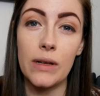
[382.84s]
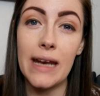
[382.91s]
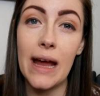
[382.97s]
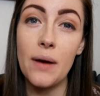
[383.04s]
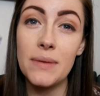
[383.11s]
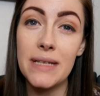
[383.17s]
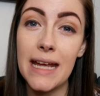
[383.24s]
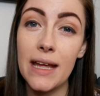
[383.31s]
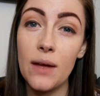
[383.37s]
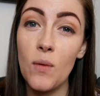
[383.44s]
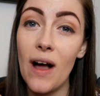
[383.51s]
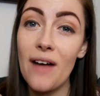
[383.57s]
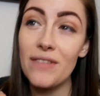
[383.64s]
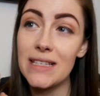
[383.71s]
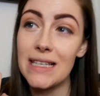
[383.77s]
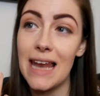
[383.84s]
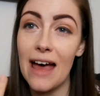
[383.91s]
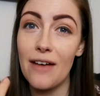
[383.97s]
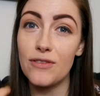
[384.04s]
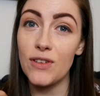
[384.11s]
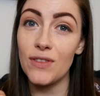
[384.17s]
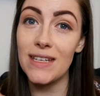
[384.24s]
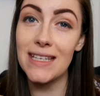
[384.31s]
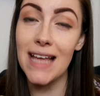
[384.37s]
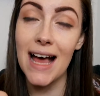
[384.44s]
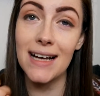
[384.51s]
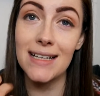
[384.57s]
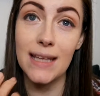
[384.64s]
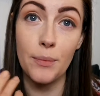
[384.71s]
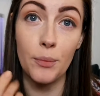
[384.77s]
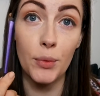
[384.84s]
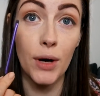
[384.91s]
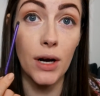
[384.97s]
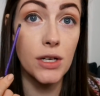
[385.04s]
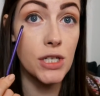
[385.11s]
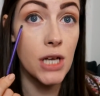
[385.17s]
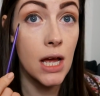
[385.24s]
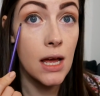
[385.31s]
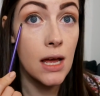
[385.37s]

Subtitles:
Now I'm taking whatever's left on this accent brush